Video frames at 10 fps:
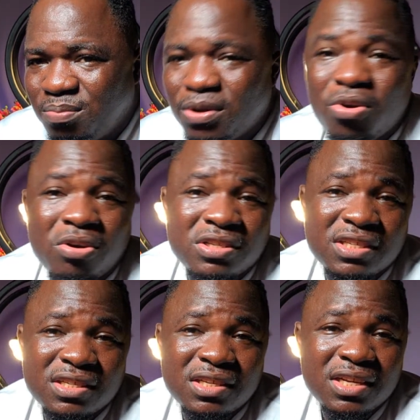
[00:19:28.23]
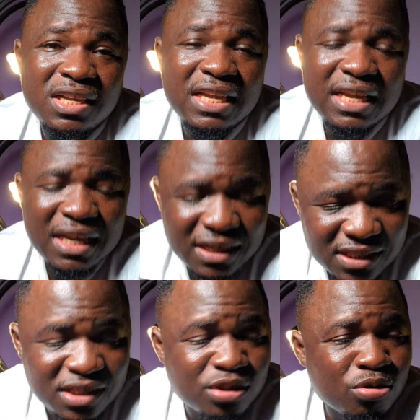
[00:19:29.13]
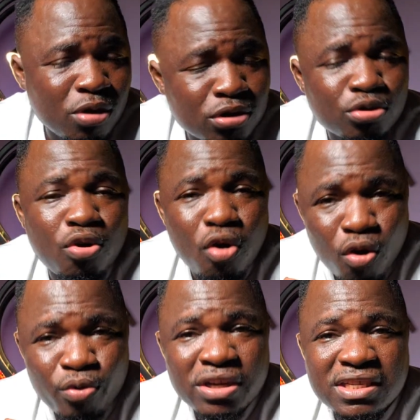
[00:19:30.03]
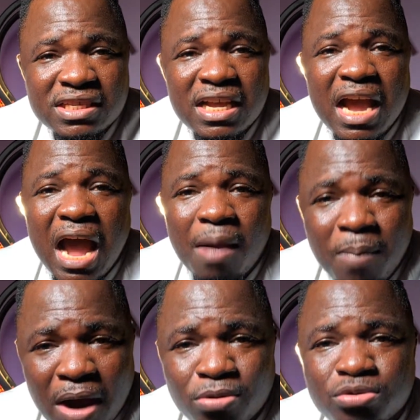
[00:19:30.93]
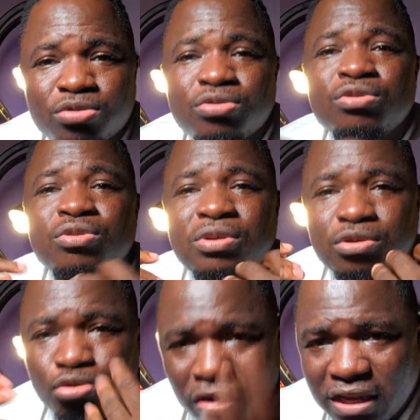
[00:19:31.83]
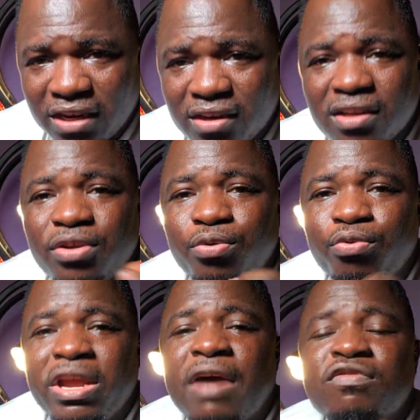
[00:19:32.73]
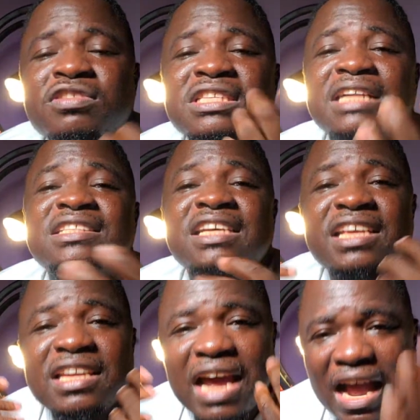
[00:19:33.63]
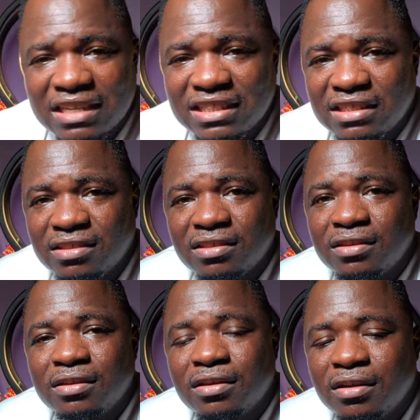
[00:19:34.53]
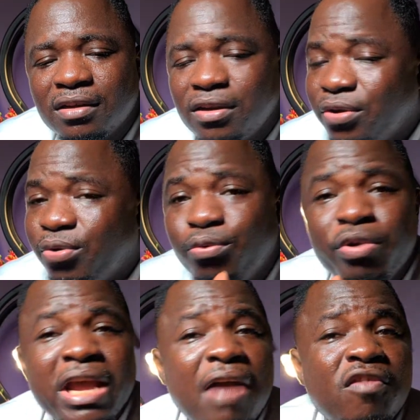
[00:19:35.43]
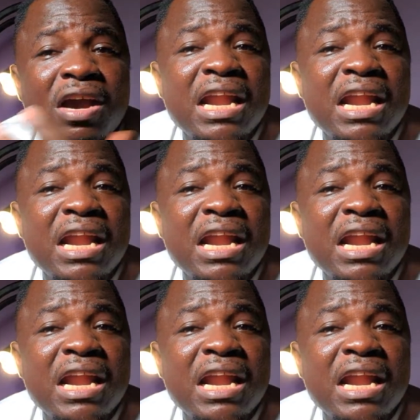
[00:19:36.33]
because it is not always about talking. We have to start taking action. We have